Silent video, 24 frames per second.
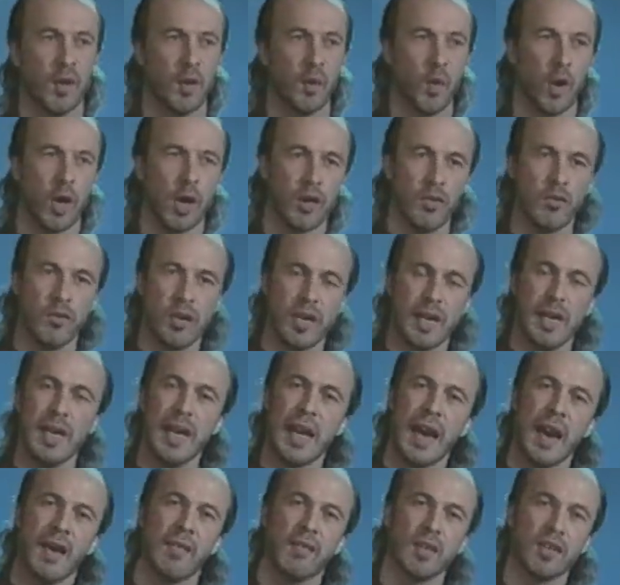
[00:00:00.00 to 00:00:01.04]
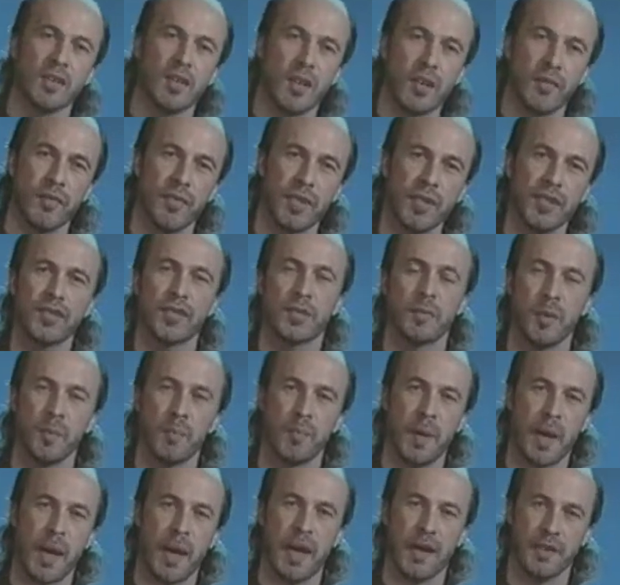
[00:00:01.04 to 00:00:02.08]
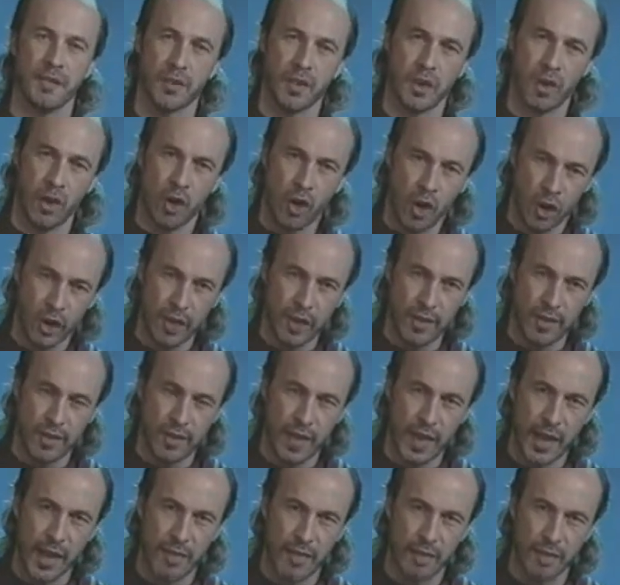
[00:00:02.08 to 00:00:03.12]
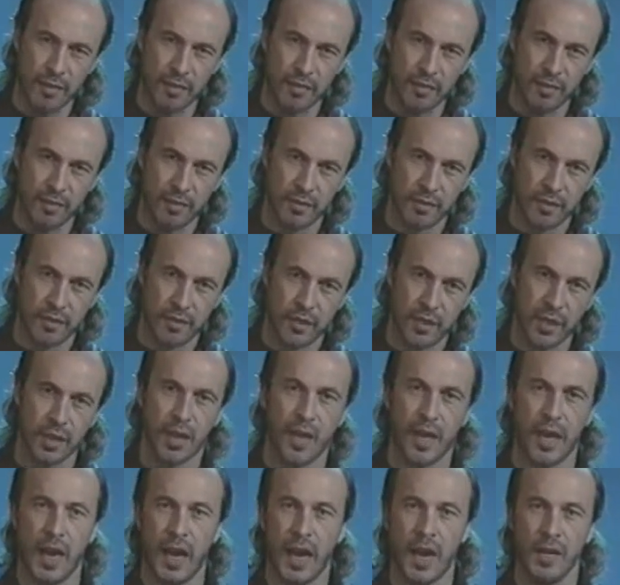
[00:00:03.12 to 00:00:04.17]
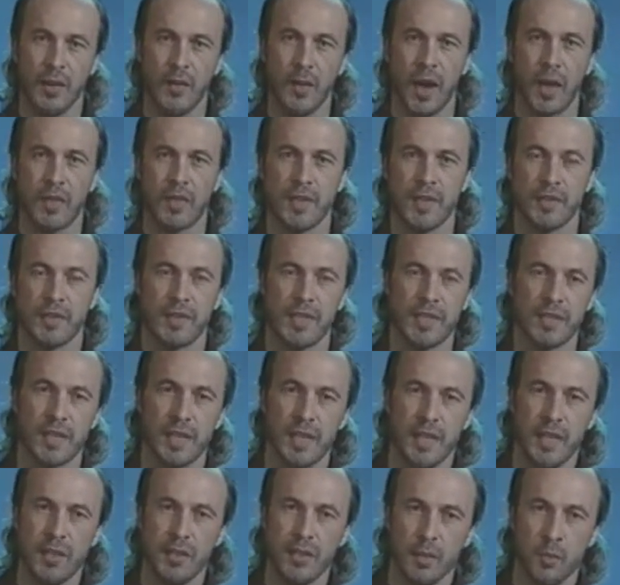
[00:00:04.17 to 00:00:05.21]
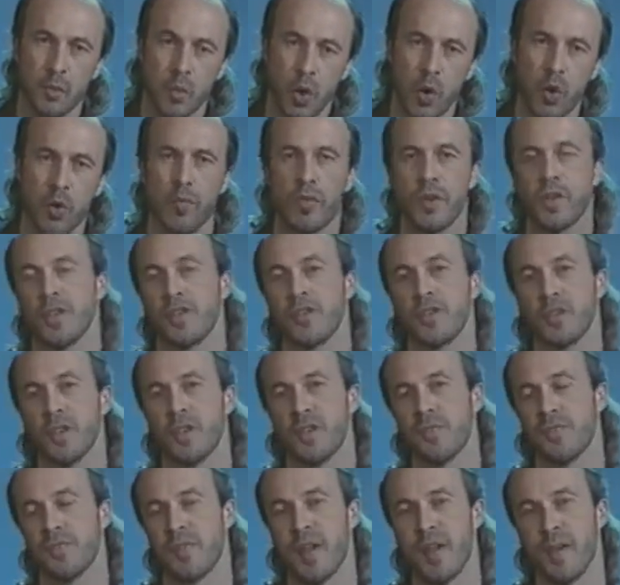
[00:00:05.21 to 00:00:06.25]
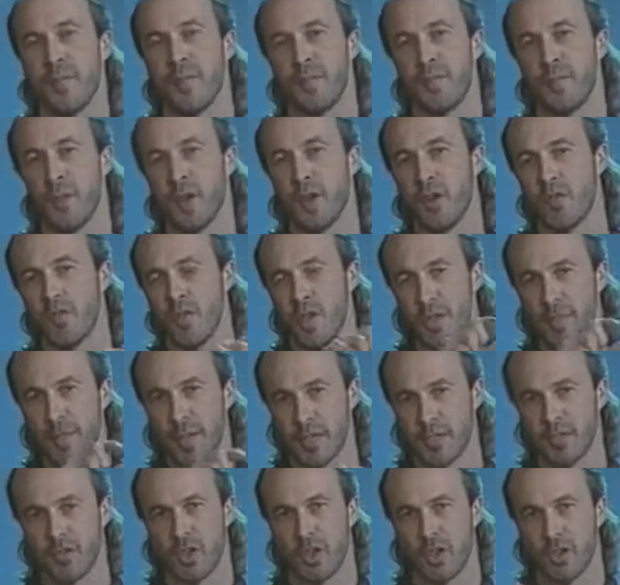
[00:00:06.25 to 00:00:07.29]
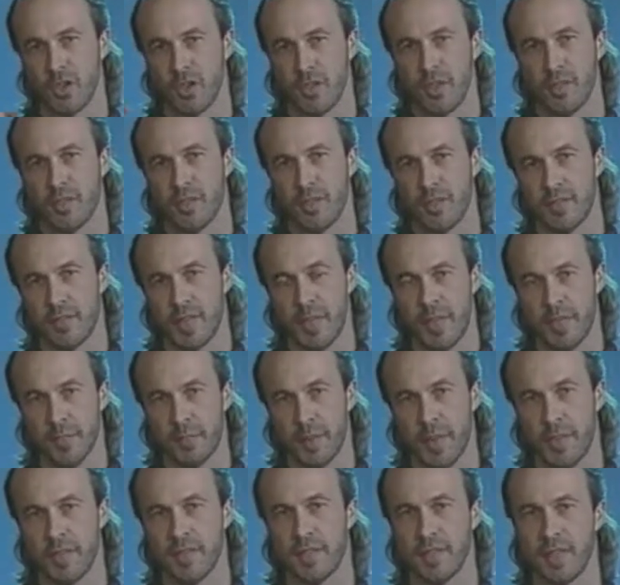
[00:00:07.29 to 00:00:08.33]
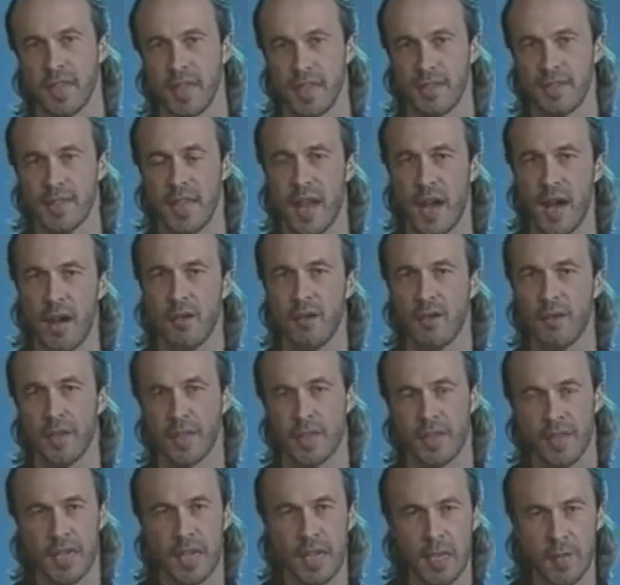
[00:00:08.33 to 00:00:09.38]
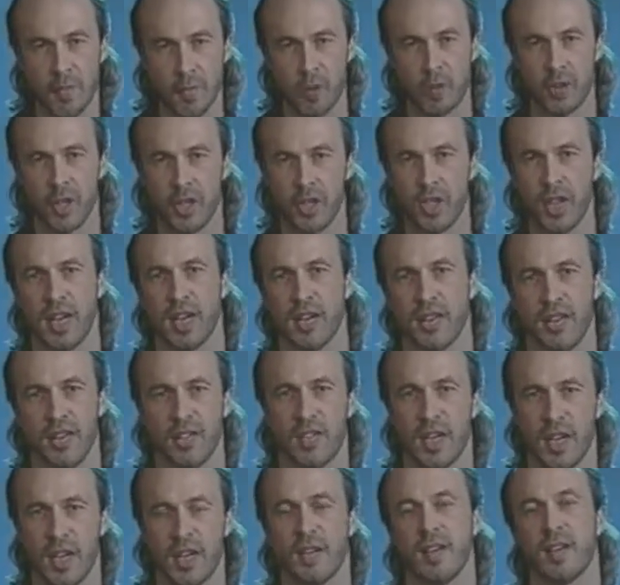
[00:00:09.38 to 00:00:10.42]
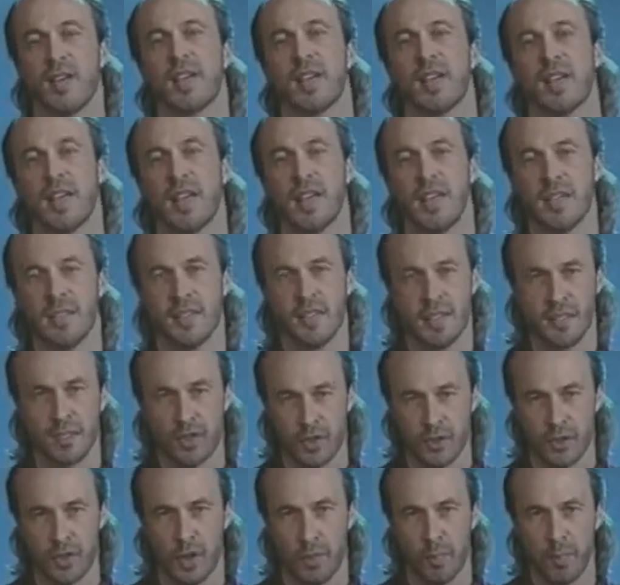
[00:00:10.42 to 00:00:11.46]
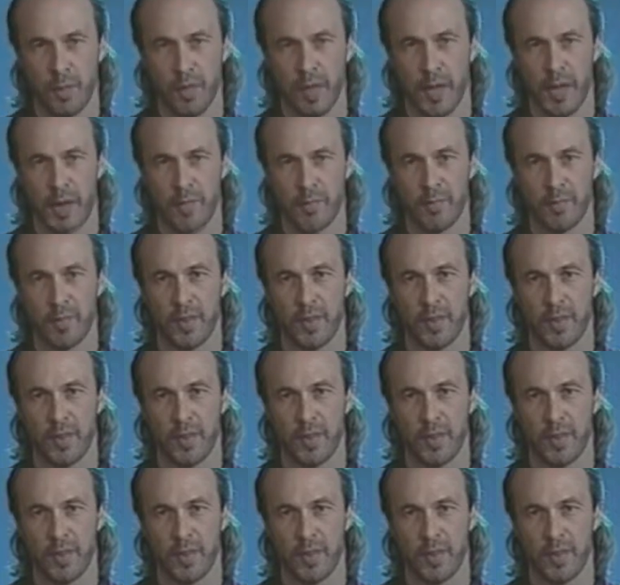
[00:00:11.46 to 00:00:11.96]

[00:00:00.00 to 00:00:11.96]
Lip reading: What you really have is a lot of instrument parts that are locking together, and you have this interwoven sort of rhythmic structure that takes place, and the guitar and the keyboard, the check and the checker, sit on top of that.